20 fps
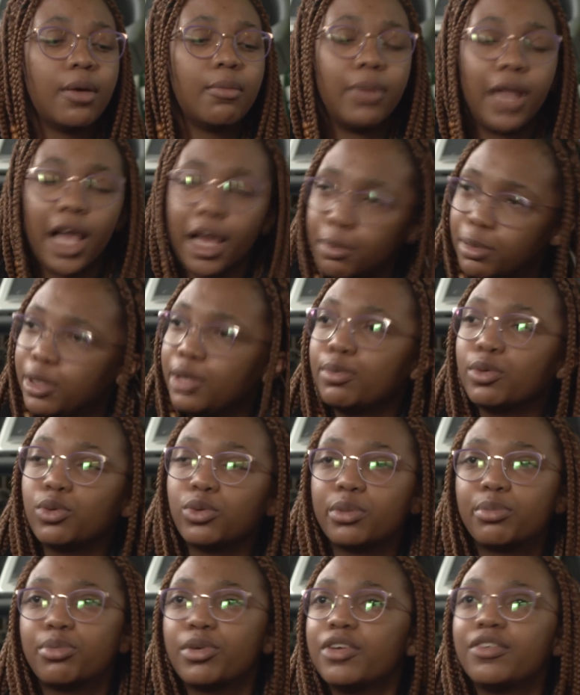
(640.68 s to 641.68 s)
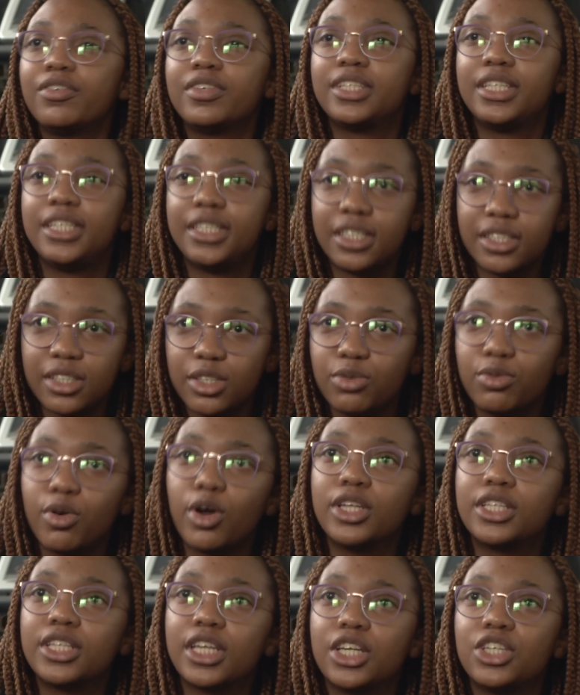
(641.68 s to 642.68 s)
black people were previously
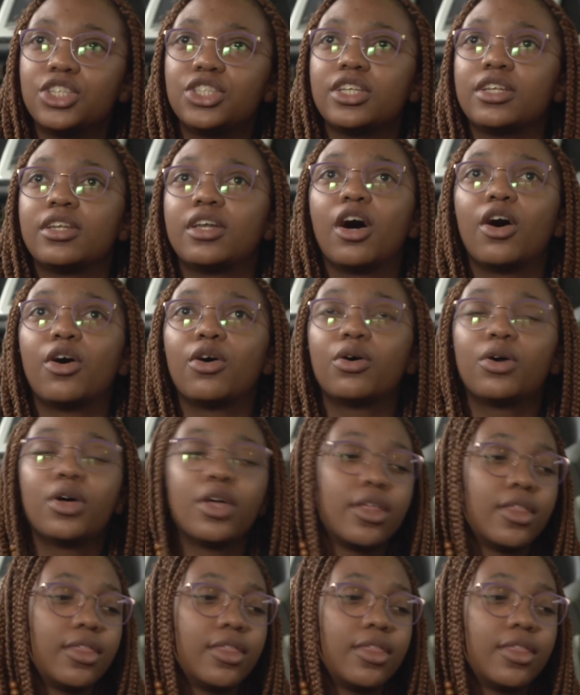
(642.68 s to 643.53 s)
disadvantaged and now